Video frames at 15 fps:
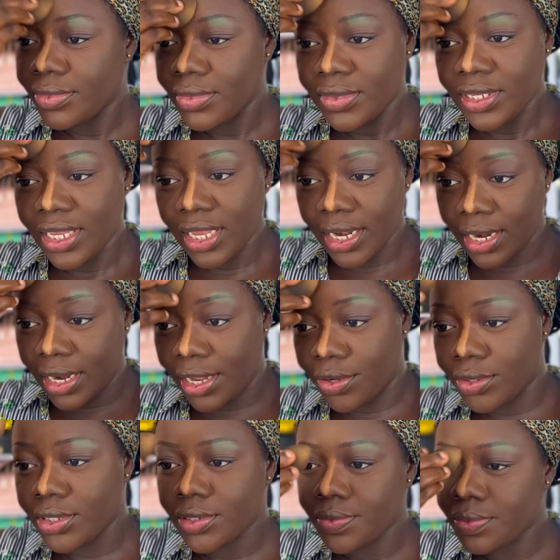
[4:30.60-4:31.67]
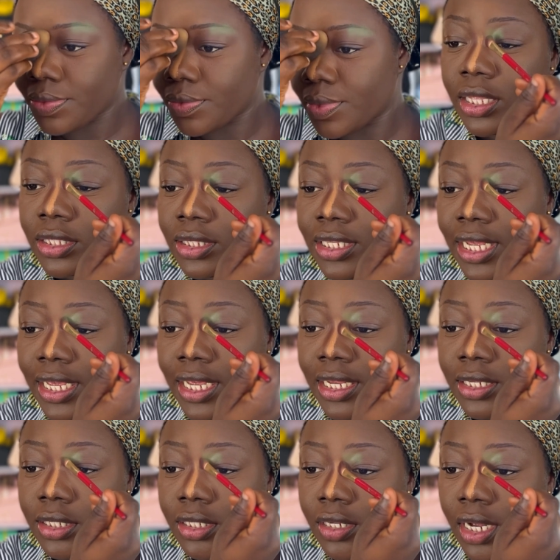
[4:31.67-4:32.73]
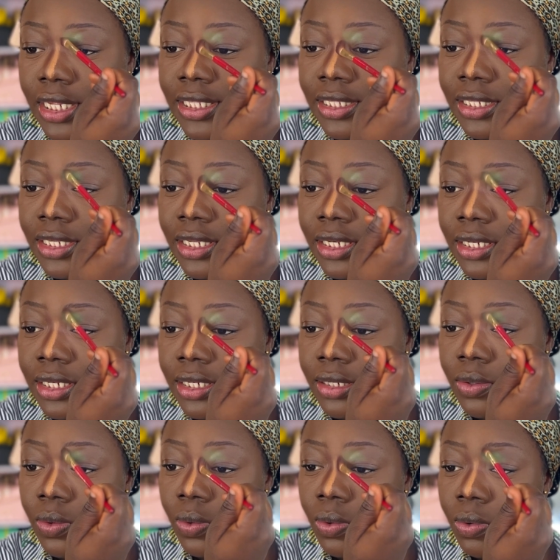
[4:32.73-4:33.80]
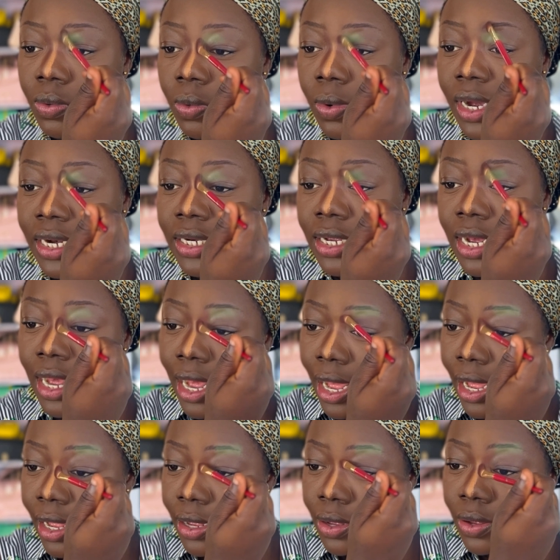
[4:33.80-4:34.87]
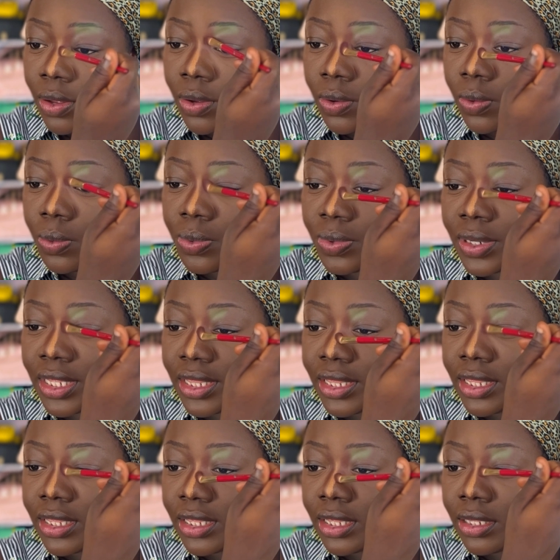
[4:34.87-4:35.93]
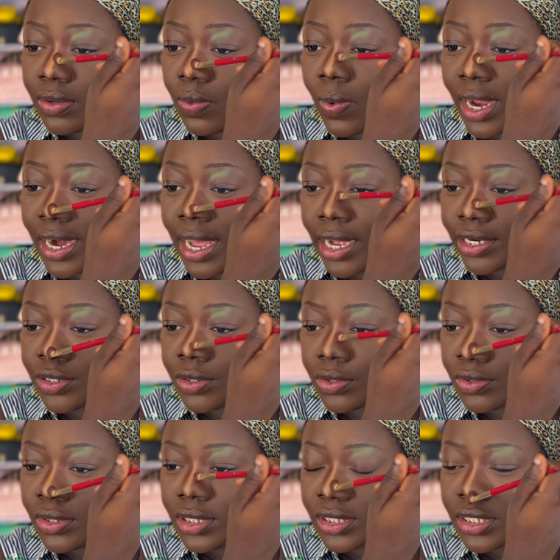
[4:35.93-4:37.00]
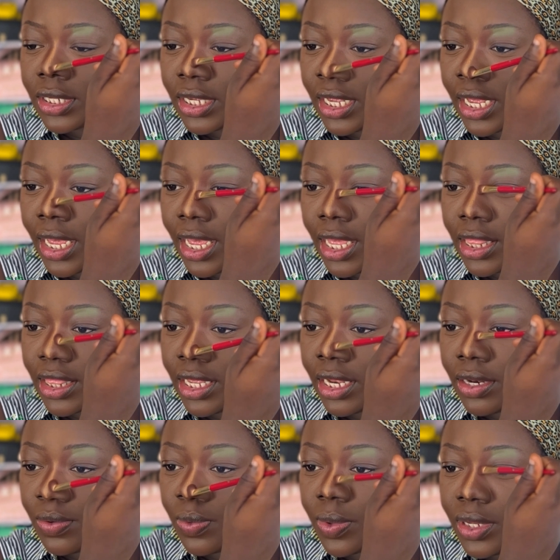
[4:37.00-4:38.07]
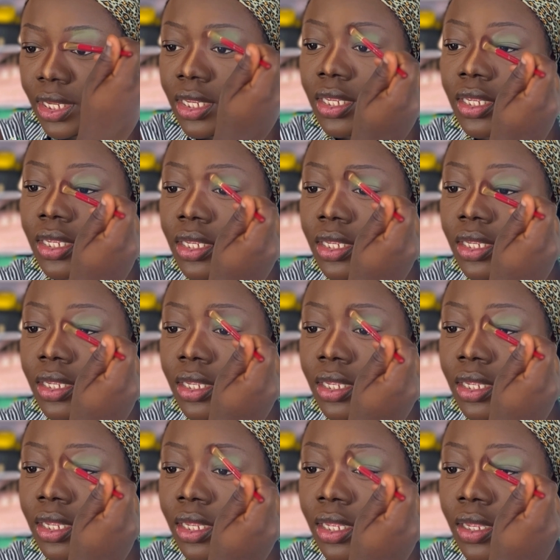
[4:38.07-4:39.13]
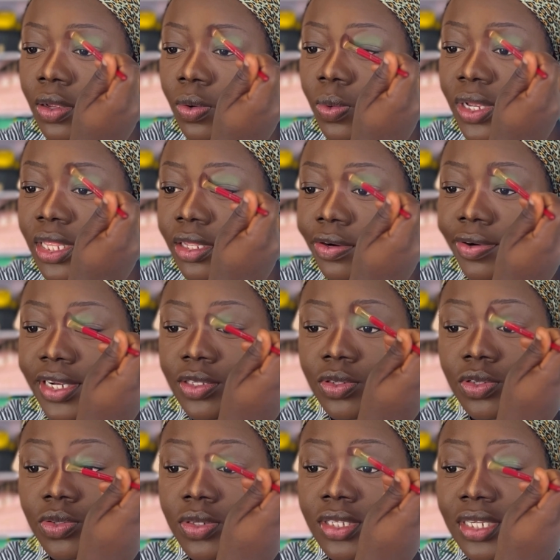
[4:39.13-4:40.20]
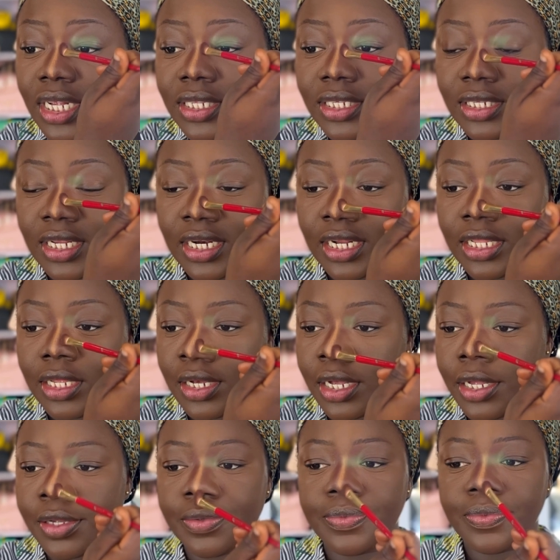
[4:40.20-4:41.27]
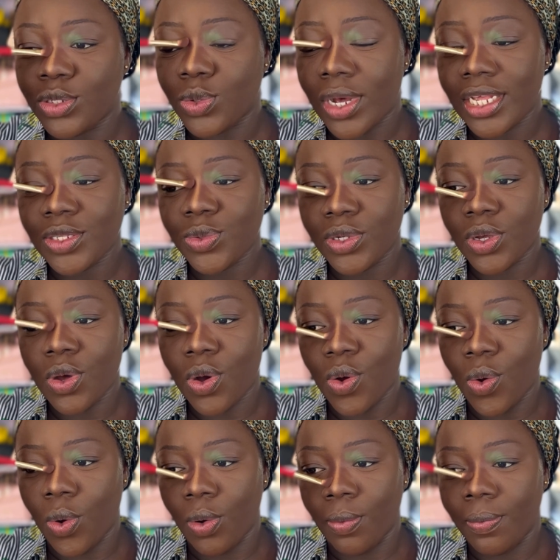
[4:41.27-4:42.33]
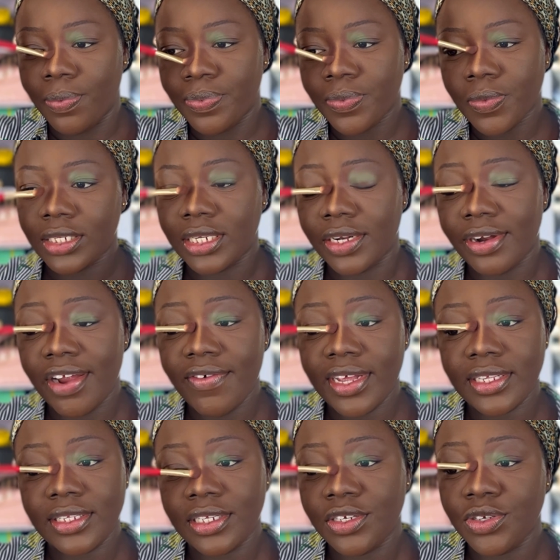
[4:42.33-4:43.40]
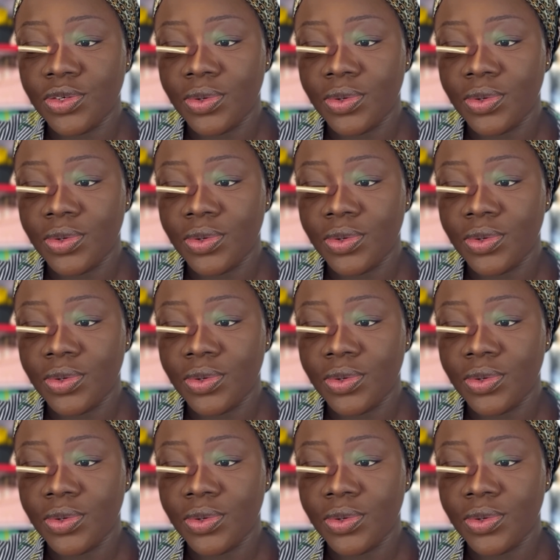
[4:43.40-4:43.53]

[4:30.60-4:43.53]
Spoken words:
in and out. The kids sat in one car with one adult, and then we the rest also sat in another car. So as we go home, the drivers didn't do